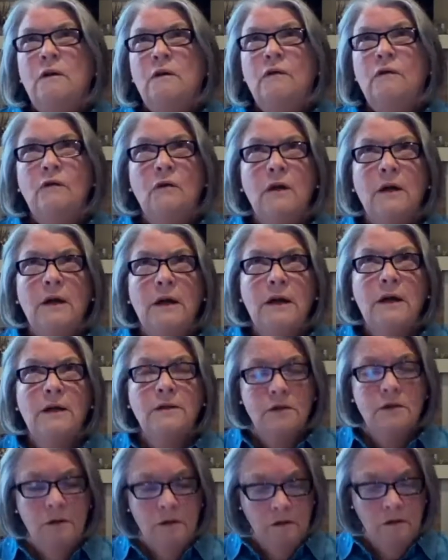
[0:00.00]
for an
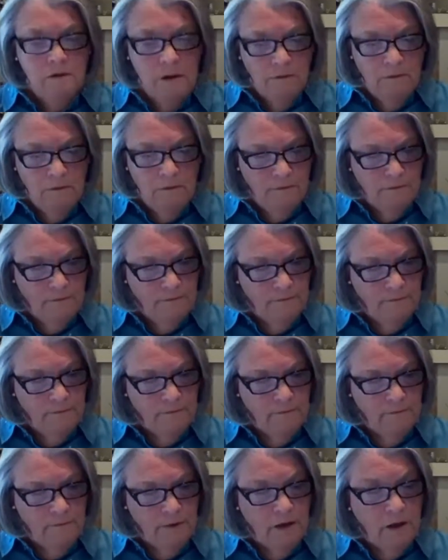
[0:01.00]
answer,
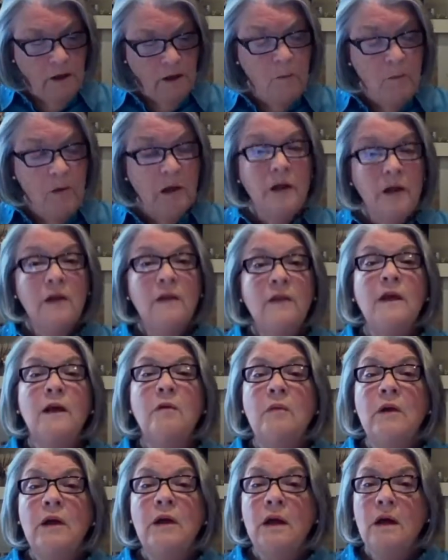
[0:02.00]
and Amelia
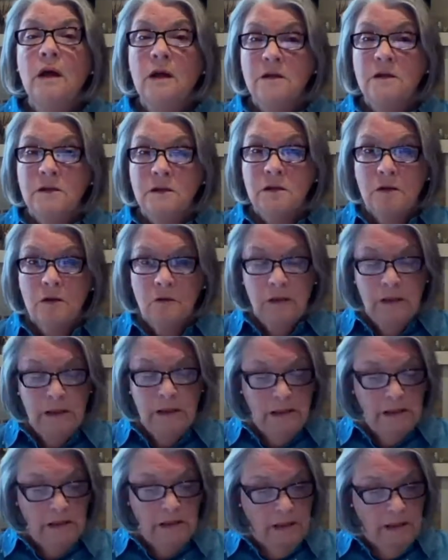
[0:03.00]
then began
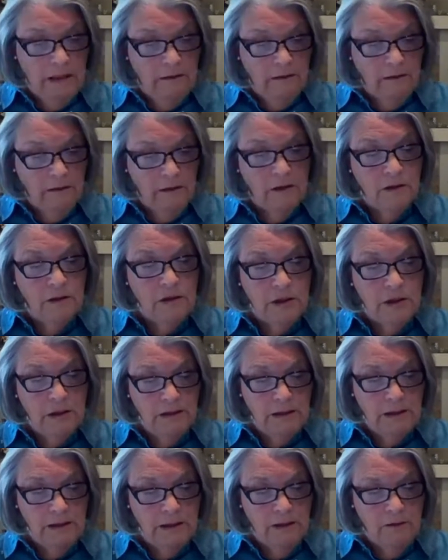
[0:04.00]
slowly again and
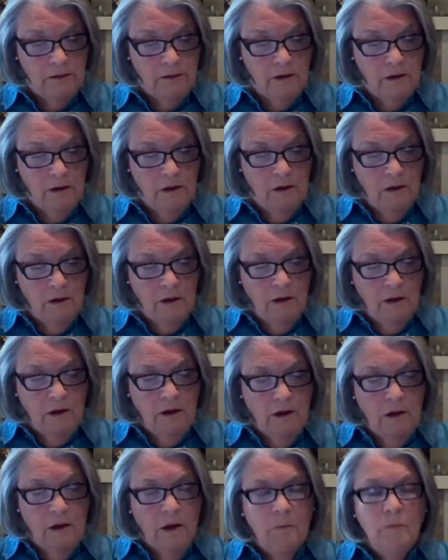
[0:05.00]
gently.
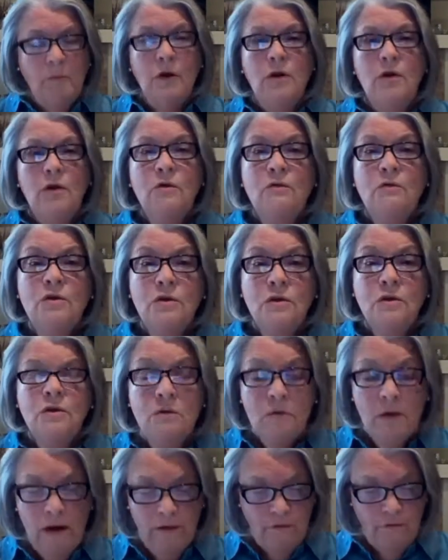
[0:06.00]
But you do
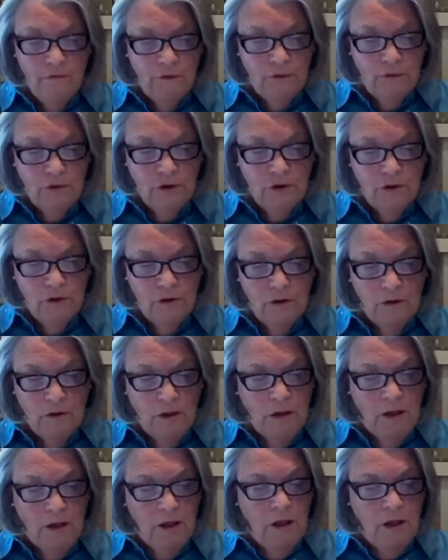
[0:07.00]
have a future.
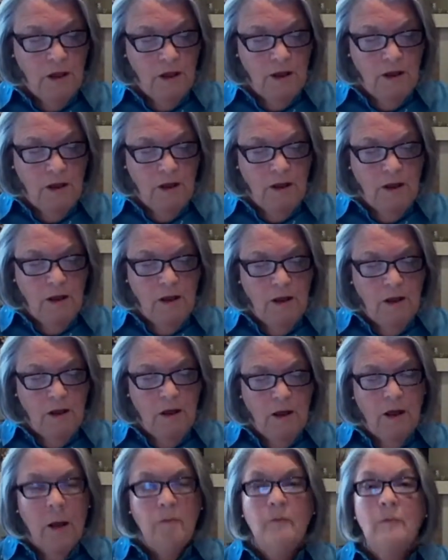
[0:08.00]

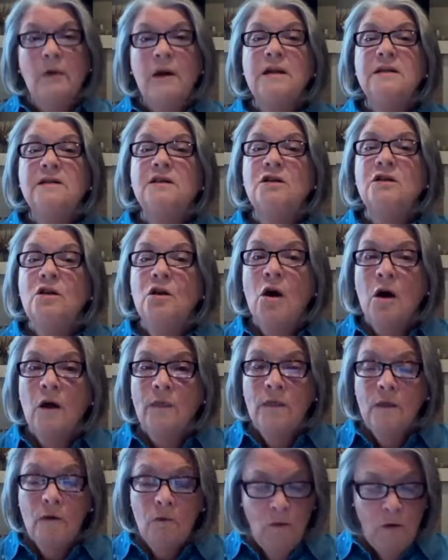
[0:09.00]
But it's
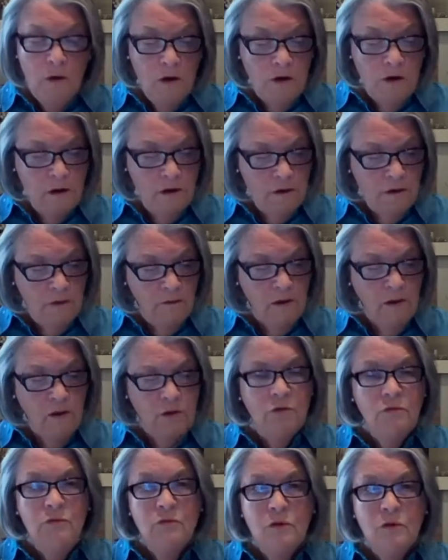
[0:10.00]
not the one
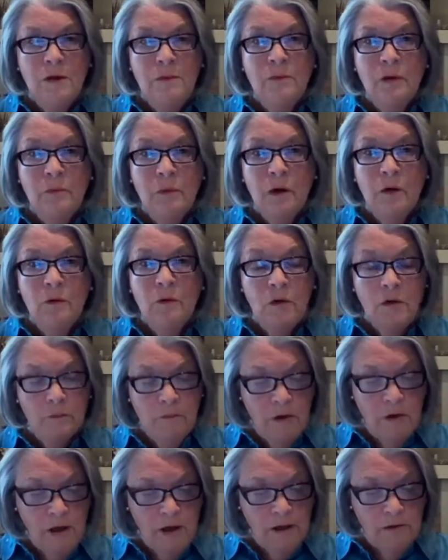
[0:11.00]
that you dreamed about with
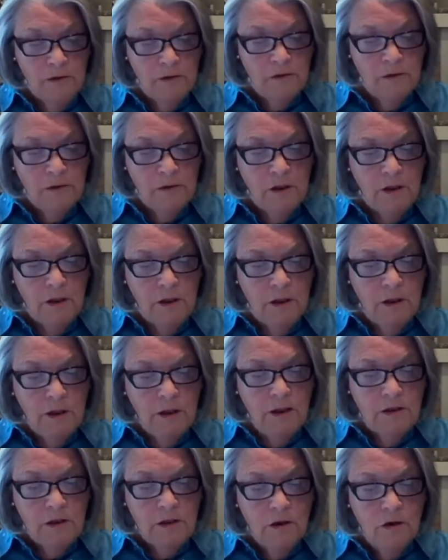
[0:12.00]
Miles.
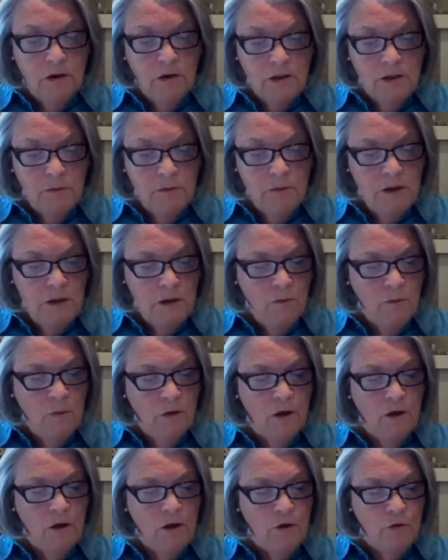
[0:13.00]
It's going to be the
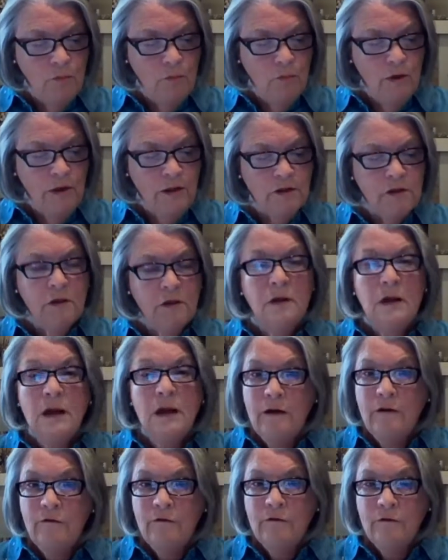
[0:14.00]
one you bring to
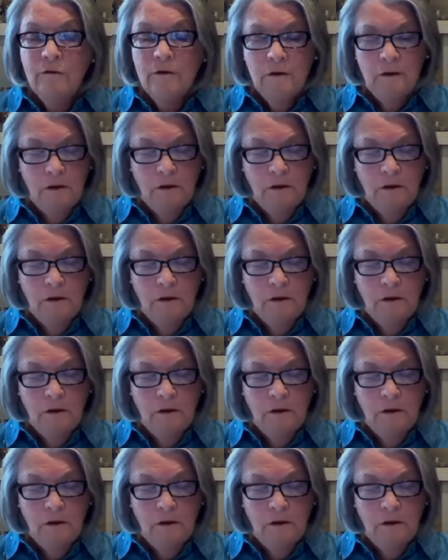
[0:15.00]
life,